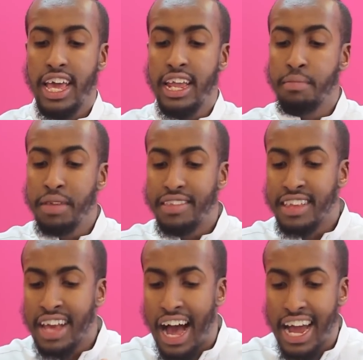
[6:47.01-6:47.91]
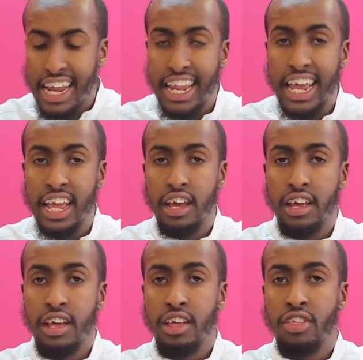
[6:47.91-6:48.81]
in misguiding
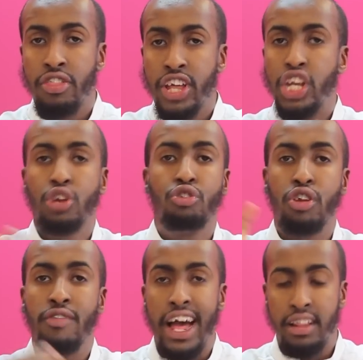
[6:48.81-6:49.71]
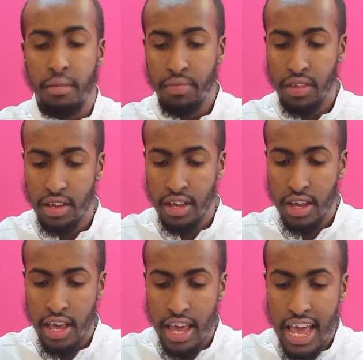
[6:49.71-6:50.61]
the children of Adam.
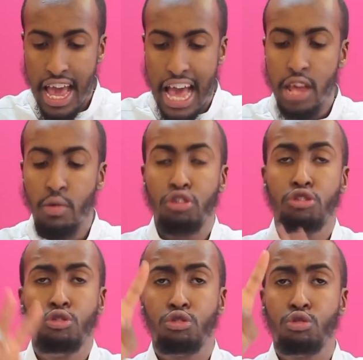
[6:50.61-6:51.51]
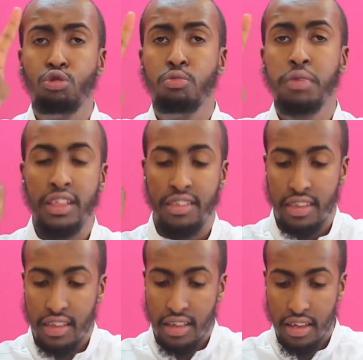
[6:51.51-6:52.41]
And he would use two means.